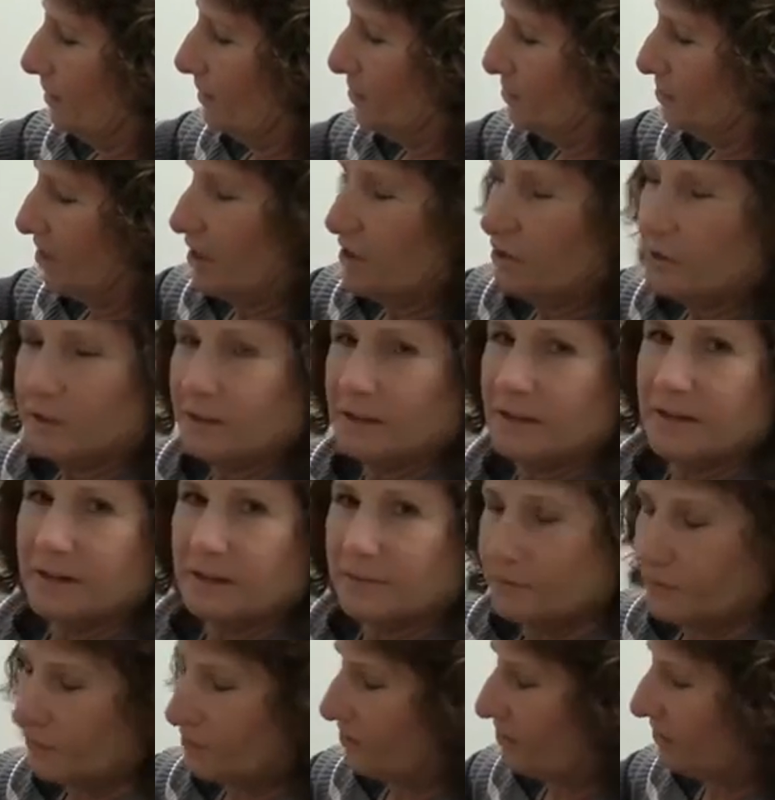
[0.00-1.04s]
Generally,
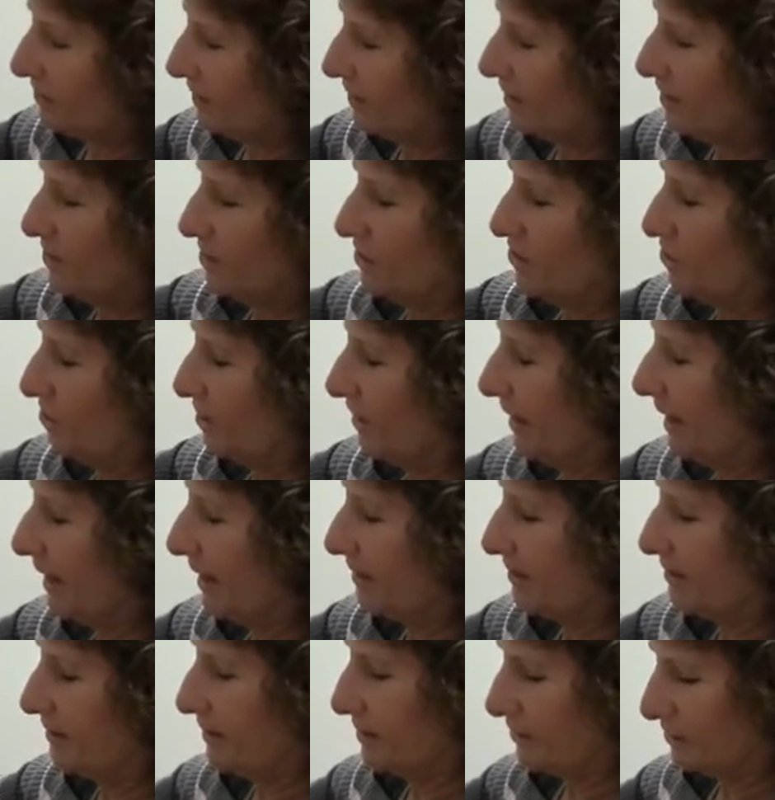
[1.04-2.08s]
for this condition
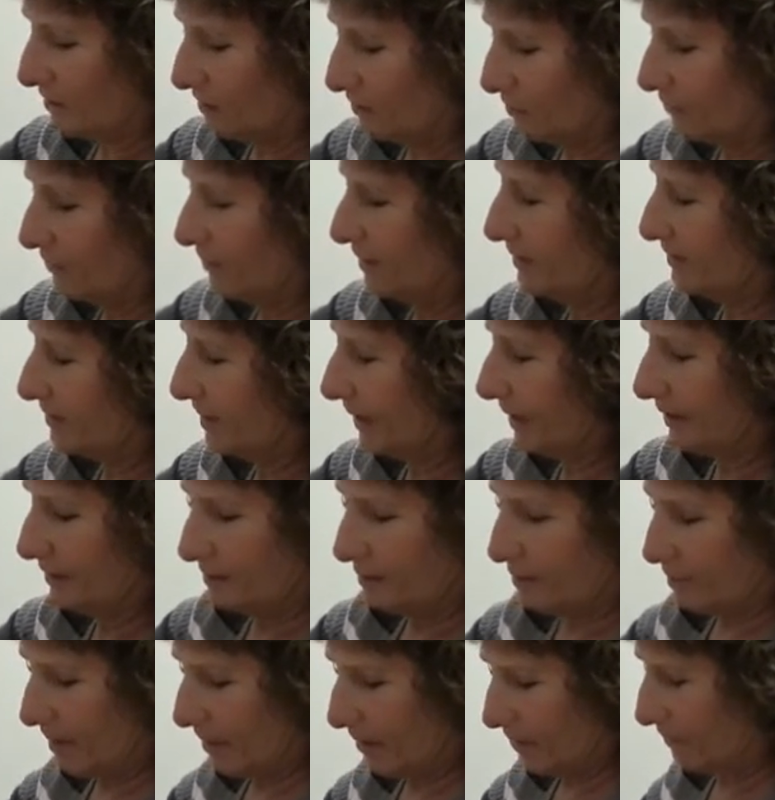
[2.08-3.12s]
casings, it only takes
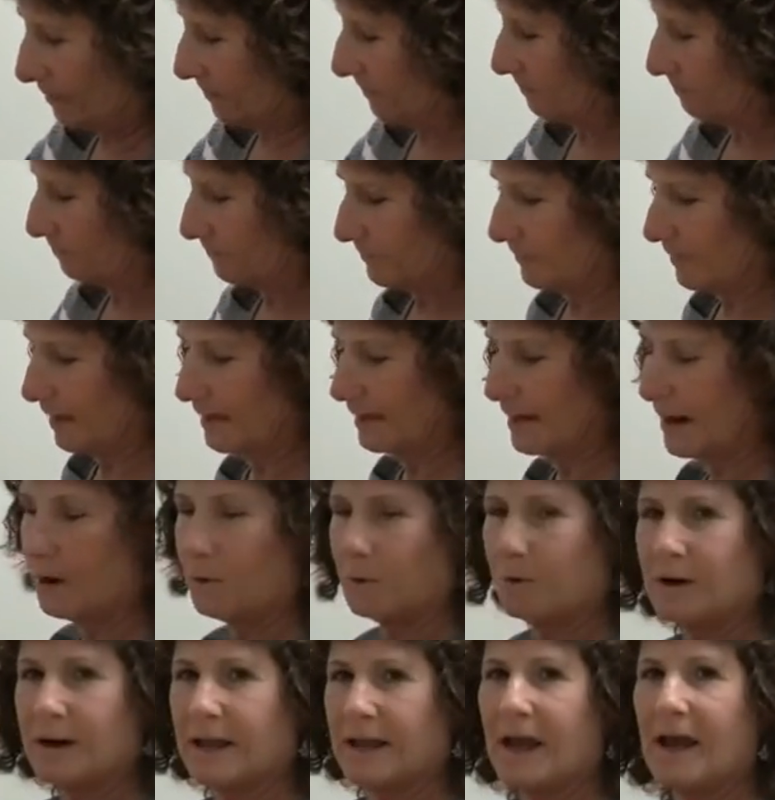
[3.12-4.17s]
about an
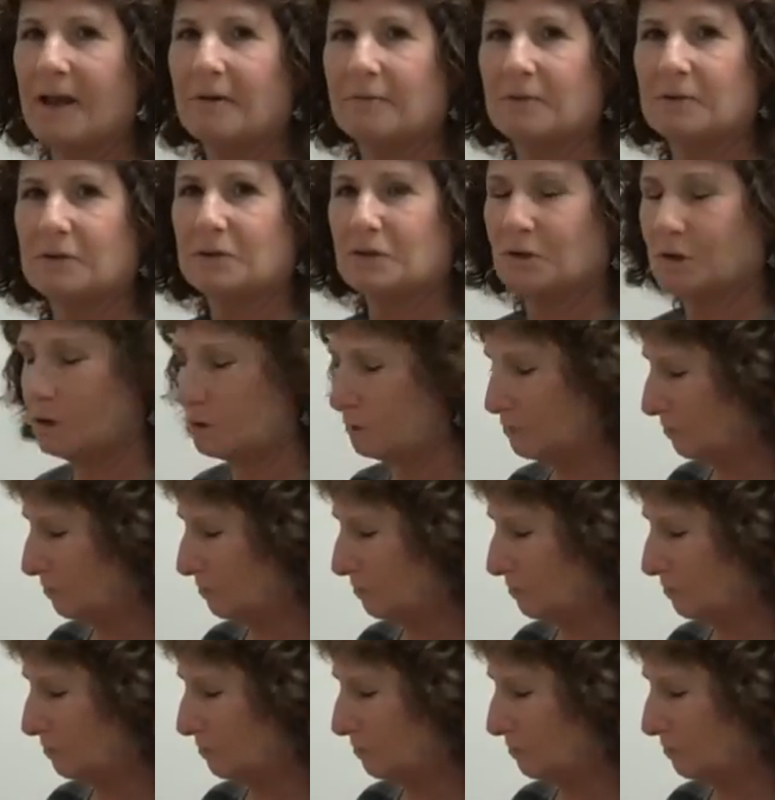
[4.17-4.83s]
hour and a half or so